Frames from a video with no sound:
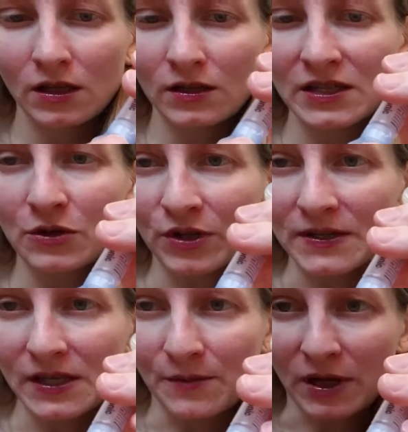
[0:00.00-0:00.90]
decrease
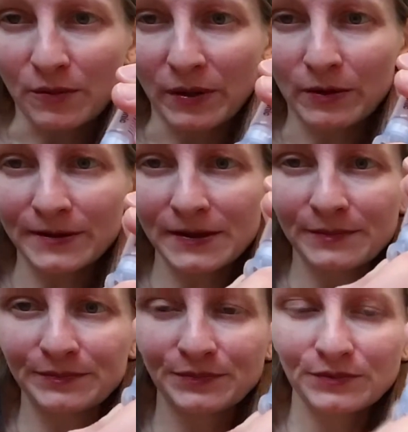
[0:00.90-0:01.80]
the amount of bubbles
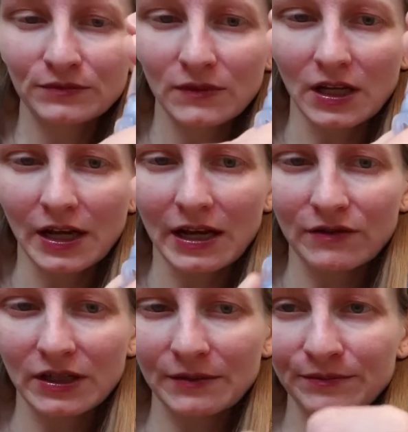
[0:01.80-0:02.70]
that I have
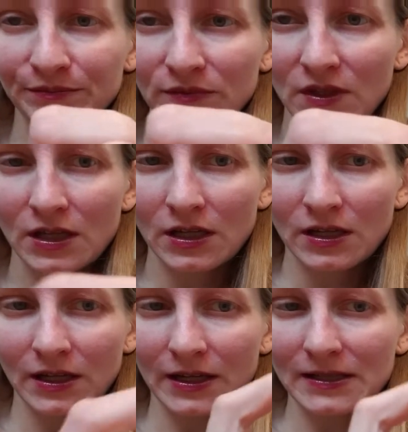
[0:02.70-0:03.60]
in it.
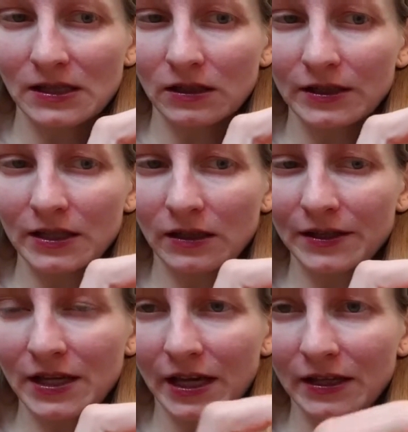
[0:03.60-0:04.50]
That has a little needle on
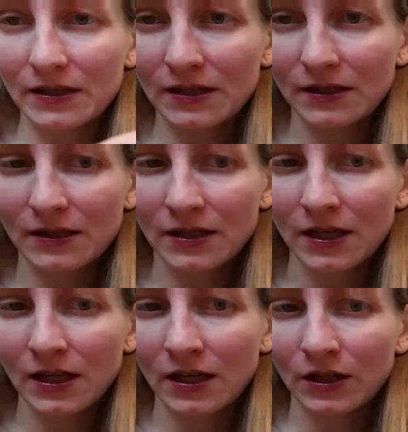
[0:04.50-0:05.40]
the end.
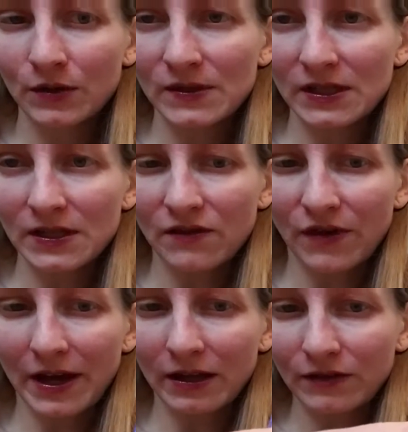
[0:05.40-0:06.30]
Goes into the
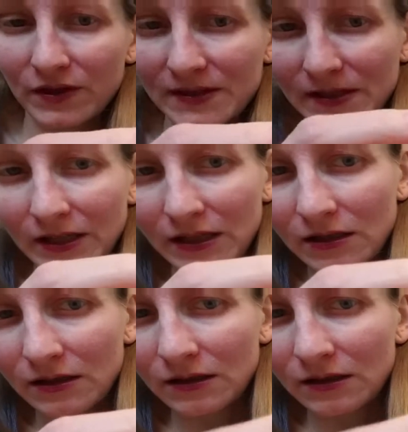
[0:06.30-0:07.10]
vial of insulin.